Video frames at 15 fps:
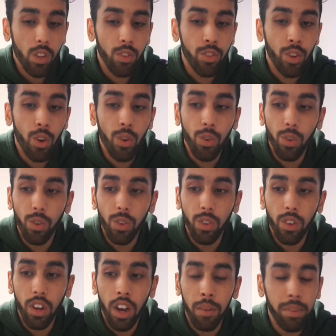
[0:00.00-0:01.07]
So
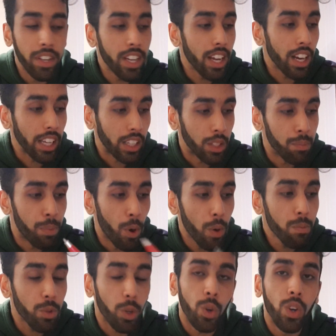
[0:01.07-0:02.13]
I mean, yeah, like the
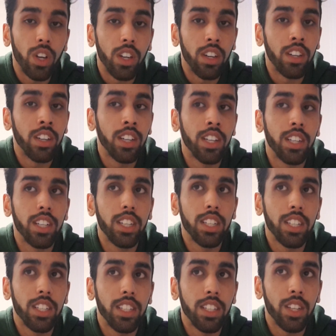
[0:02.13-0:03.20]
poem took
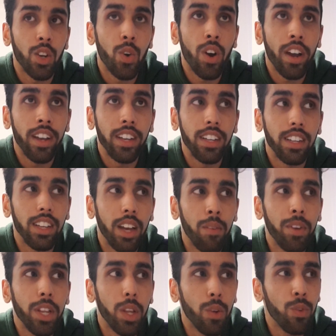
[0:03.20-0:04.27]
quite. I
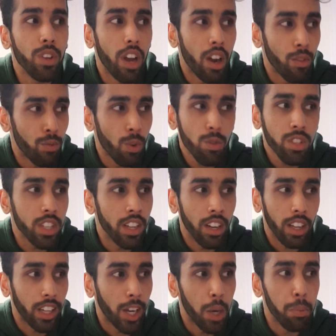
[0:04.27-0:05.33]
mean, I wrote it in
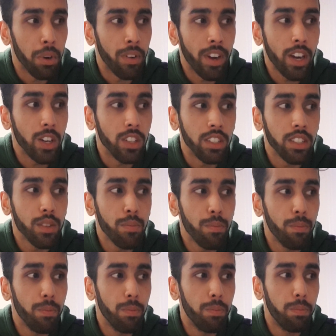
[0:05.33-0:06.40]
like a couple of hours,
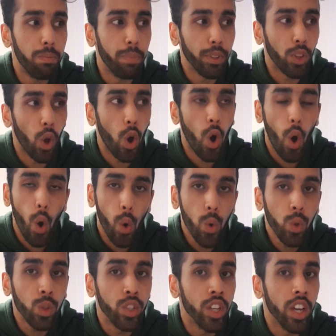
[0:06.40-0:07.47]
but the
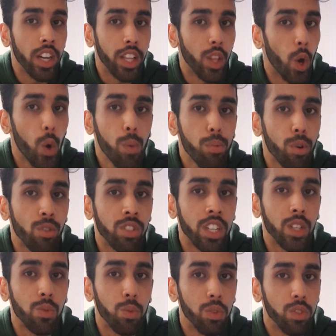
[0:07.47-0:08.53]
whole journey, the whole
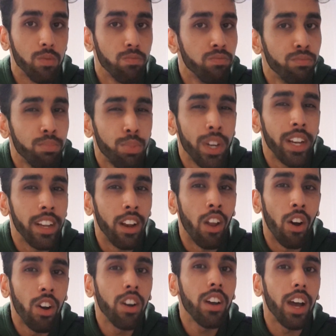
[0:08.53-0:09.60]
process was pretty
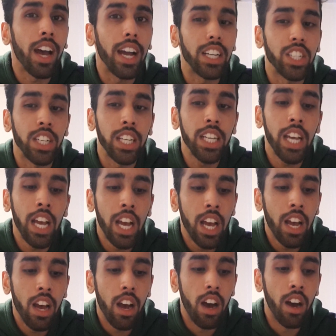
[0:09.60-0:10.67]
long actually.
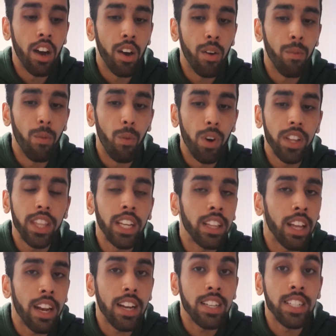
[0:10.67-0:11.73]
One thing
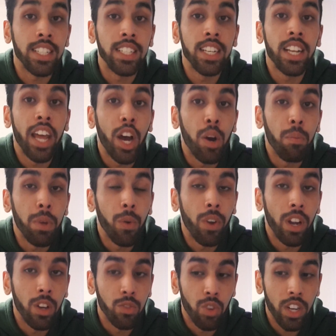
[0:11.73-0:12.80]
that actually did help me when
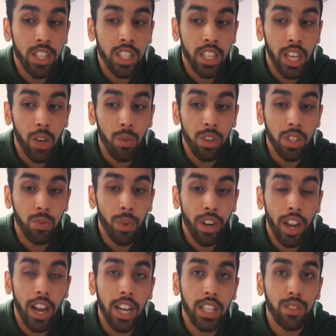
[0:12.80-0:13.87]
I was writing it was when
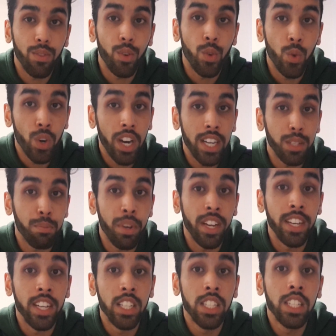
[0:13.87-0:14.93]
I asked for your guys'
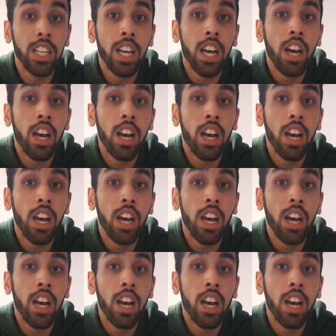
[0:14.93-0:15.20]
opinions